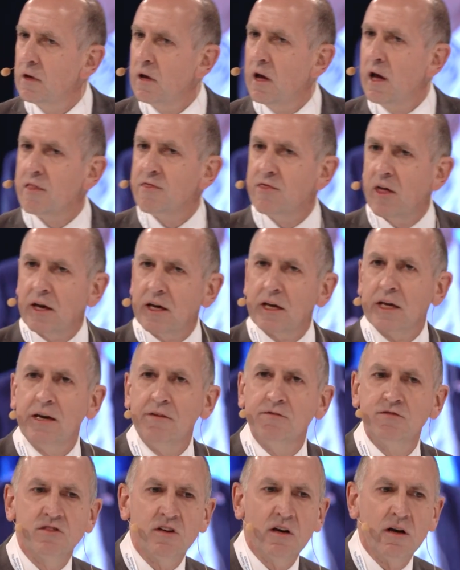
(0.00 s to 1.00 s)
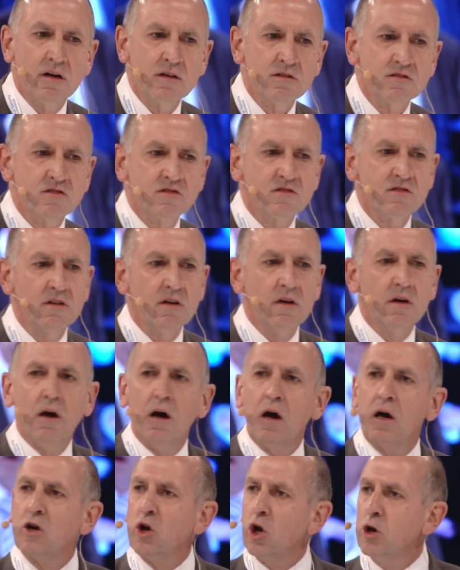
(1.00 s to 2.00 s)
And that gives us
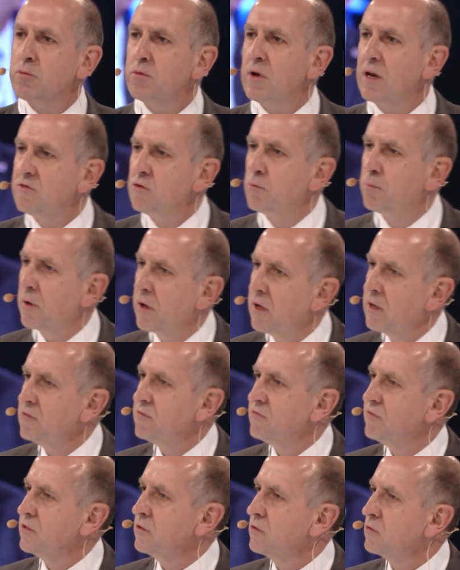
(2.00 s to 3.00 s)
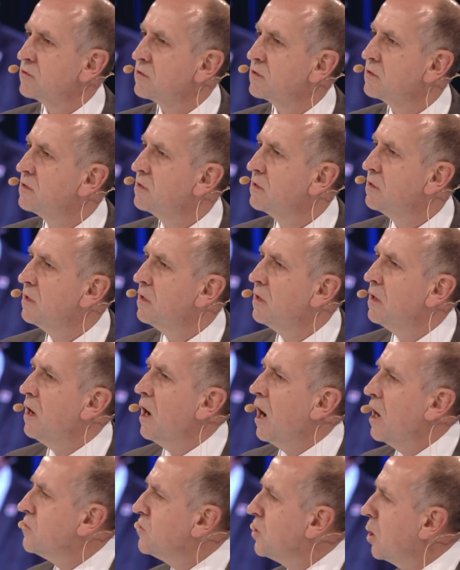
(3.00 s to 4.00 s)
a global level playing field. And the